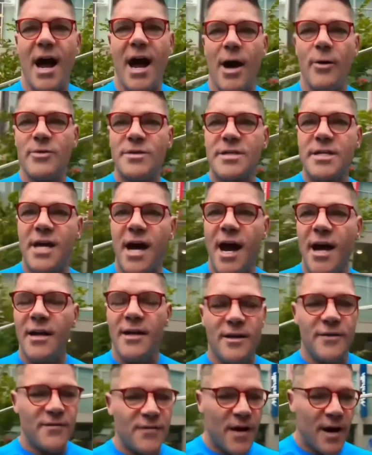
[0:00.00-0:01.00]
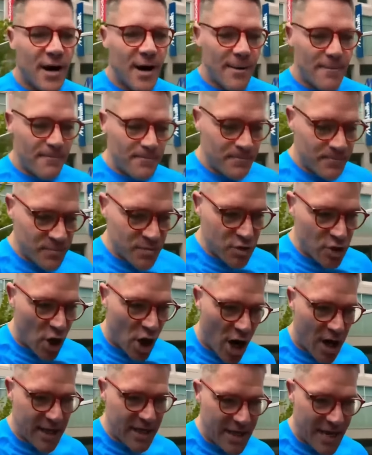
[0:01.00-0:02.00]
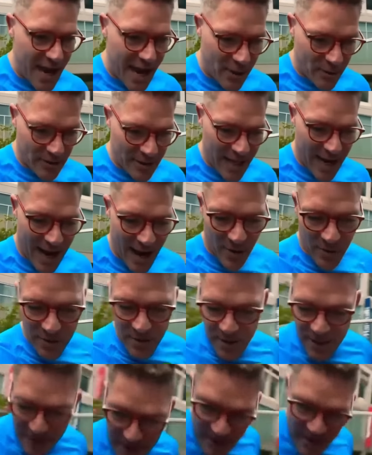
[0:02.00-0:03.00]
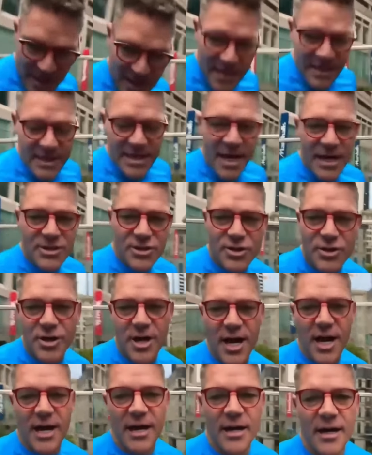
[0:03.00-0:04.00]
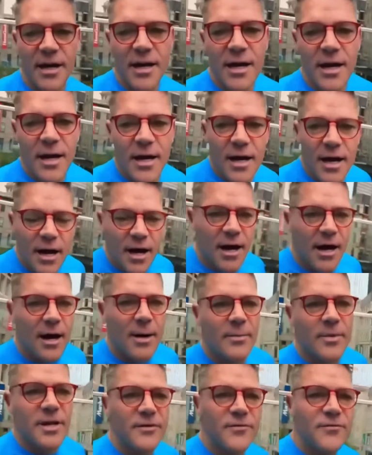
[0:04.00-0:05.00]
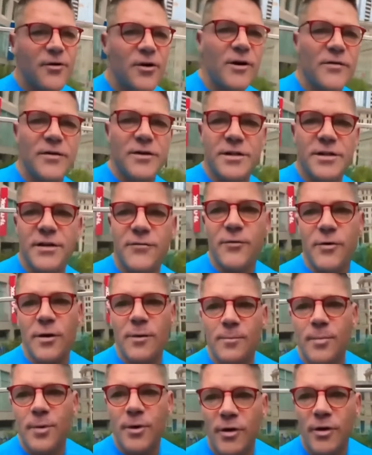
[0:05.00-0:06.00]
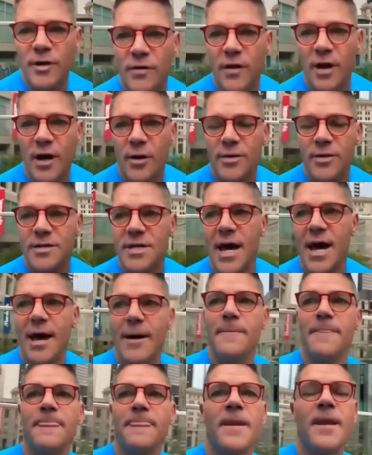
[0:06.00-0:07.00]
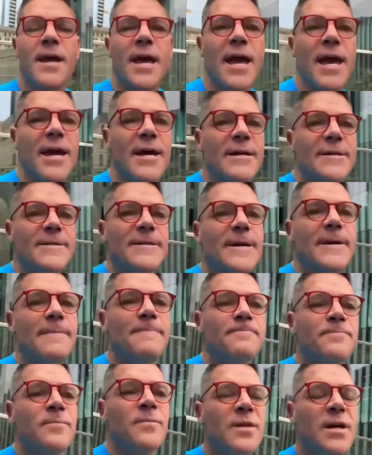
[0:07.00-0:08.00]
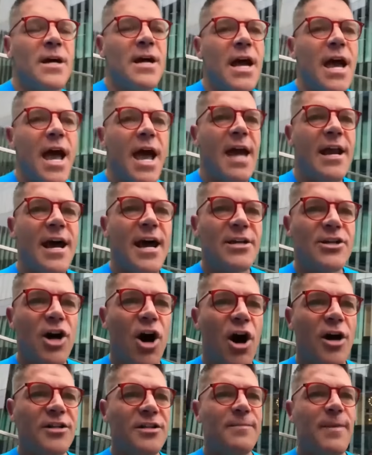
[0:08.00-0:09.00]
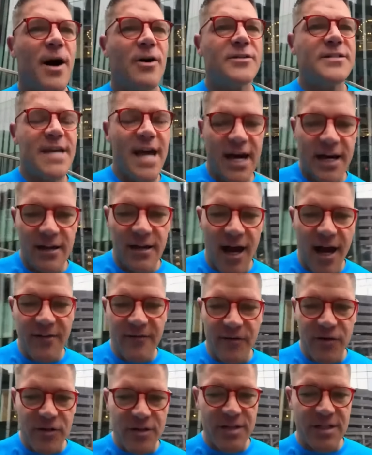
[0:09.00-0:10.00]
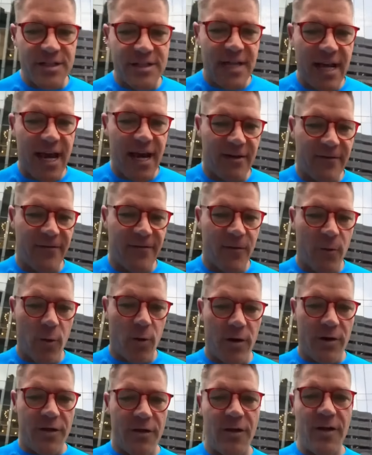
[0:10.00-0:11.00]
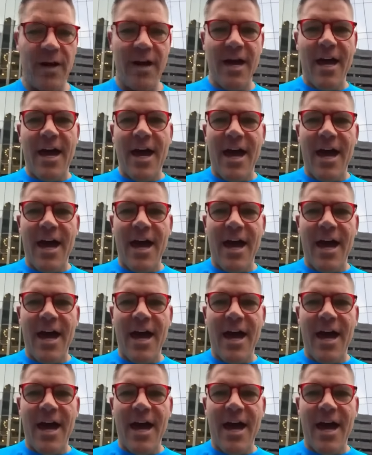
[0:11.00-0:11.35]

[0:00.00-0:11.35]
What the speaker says: I was kind of talking out loud yesterday in front of a different building that I was at. And I talked about TechLine versus Danforth.